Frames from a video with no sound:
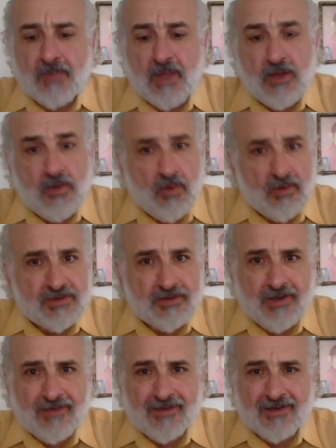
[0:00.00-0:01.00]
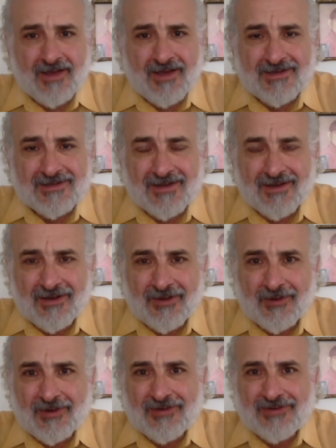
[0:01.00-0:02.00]
You also had the case, I don't
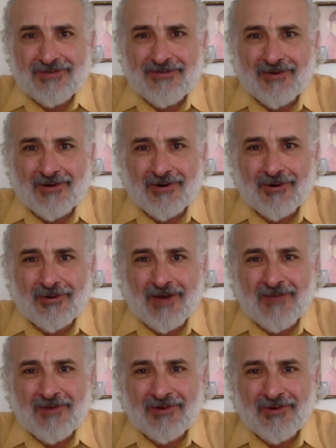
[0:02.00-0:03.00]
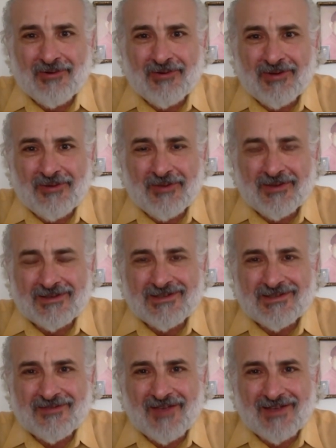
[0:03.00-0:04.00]
want to go too far in a rabbit hole with you, but this
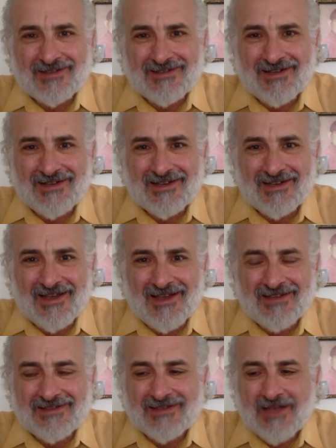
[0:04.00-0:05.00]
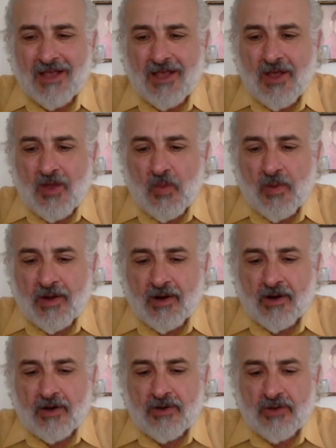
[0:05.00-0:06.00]
is a fascinating case
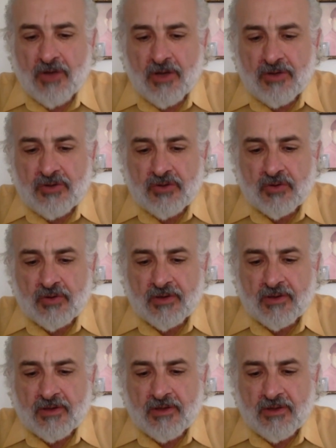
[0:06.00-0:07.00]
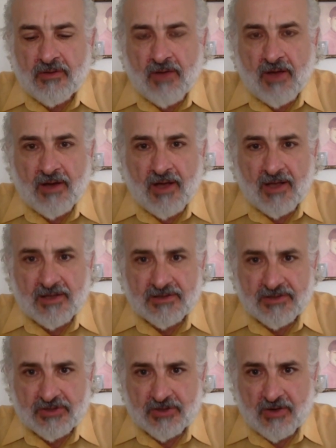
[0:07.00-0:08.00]
where during the Iran
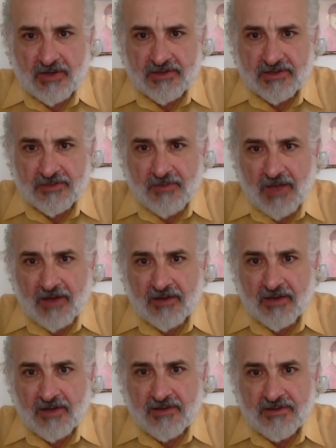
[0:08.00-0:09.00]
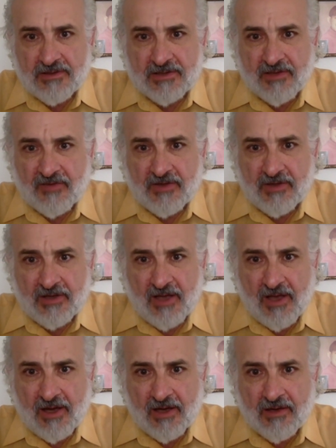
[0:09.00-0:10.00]
hostage crisis back in
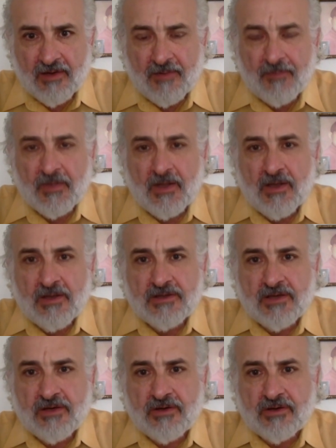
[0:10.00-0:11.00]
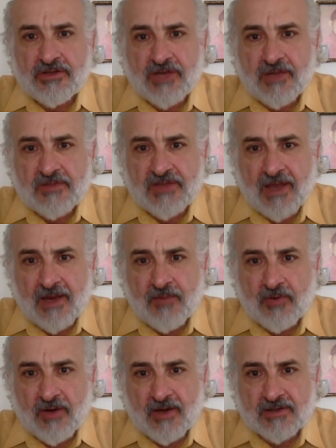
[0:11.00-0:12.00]
1979, Senator James
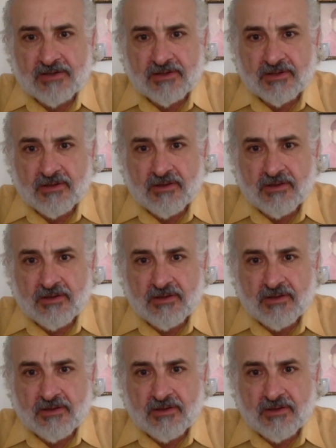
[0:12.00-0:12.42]
Aberesk,